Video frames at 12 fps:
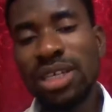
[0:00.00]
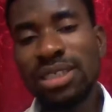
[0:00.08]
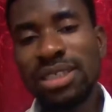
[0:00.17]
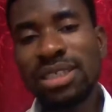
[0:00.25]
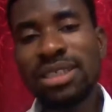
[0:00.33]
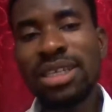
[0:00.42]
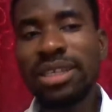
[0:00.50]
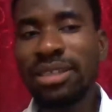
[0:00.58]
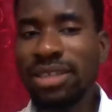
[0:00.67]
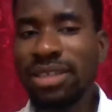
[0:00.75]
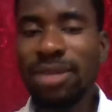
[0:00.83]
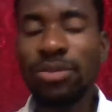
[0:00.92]
ticket and
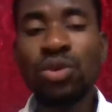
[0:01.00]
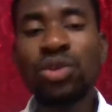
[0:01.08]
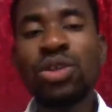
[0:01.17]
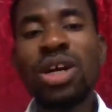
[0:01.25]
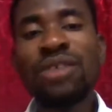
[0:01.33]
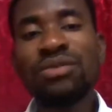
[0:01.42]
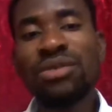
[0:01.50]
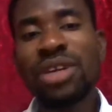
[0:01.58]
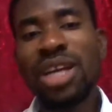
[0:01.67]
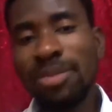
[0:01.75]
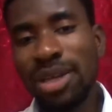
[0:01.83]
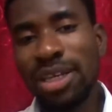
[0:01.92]
come. No, you have to
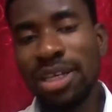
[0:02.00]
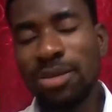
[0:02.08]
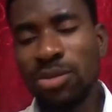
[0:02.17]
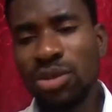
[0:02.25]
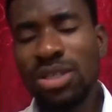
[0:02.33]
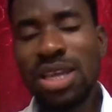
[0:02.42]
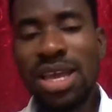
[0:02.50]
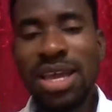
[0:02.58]
reapply again, because